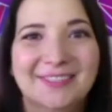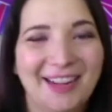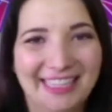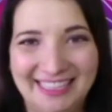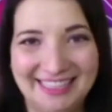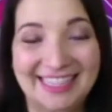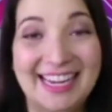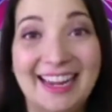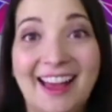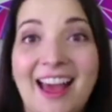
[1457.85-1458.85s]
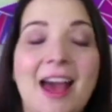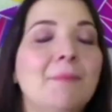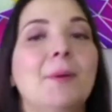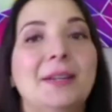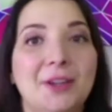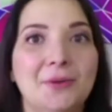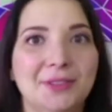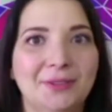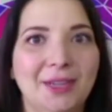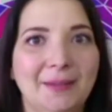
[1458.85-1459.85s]
Y, and Z, but we don't
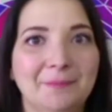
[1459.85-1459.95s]
do it.